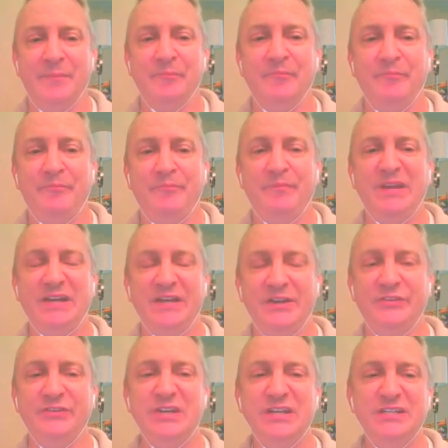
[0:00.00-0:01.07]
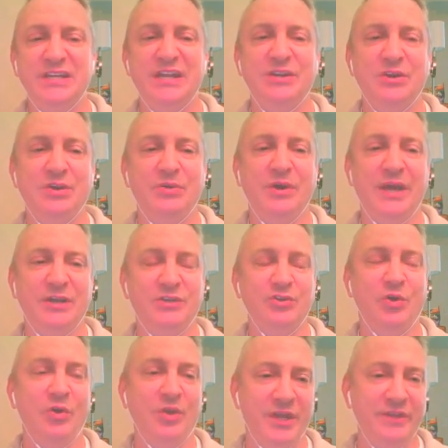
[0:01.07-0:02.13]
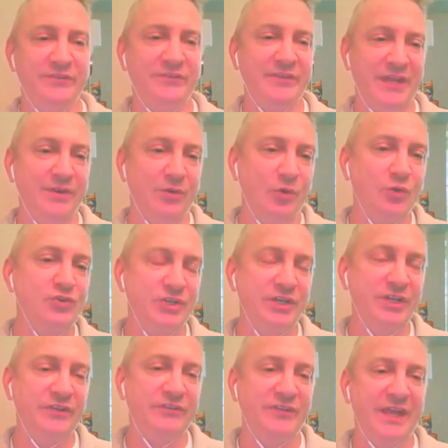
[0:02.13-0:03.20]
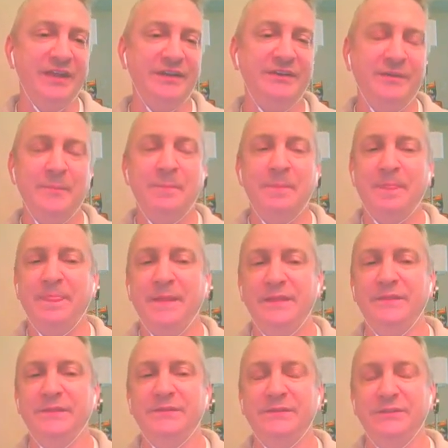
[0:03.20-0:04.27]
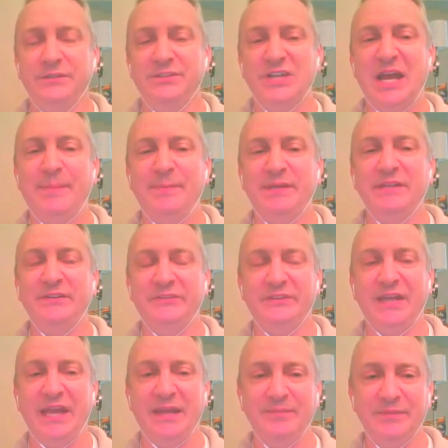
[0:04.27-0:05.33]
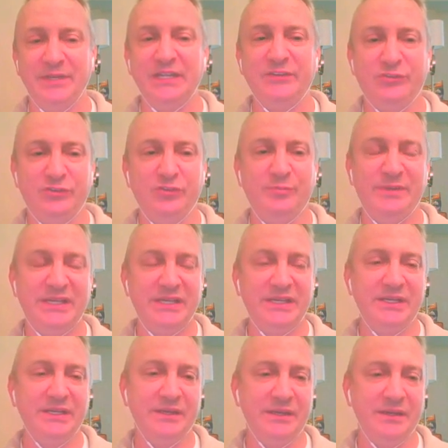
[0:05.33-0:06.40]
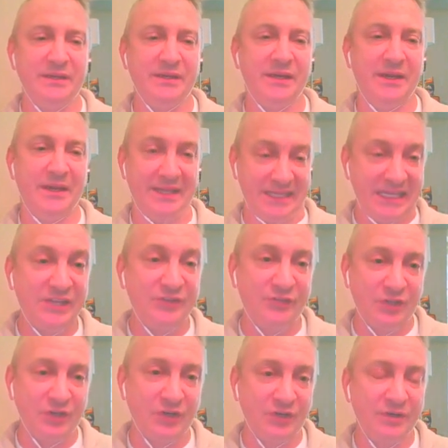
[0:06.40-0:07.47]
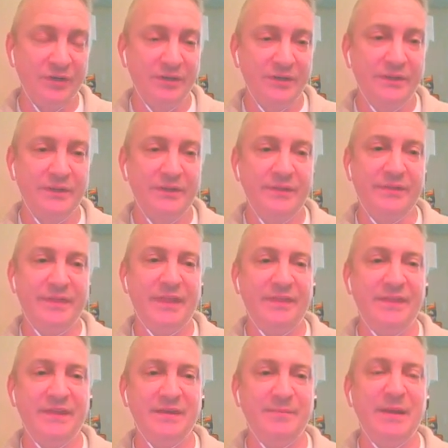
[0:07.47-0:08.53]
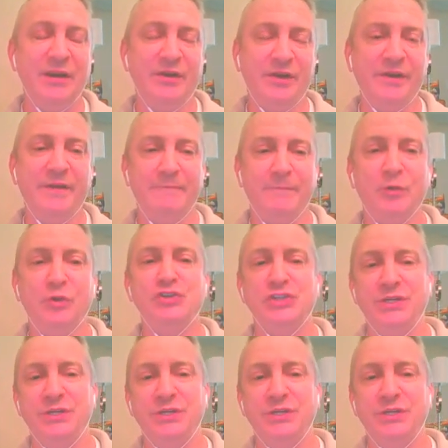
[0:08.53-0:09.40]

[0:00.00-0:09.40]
because Nintendo had told us, and Ocean had said, that the Japanese game needs to be easier than the American version.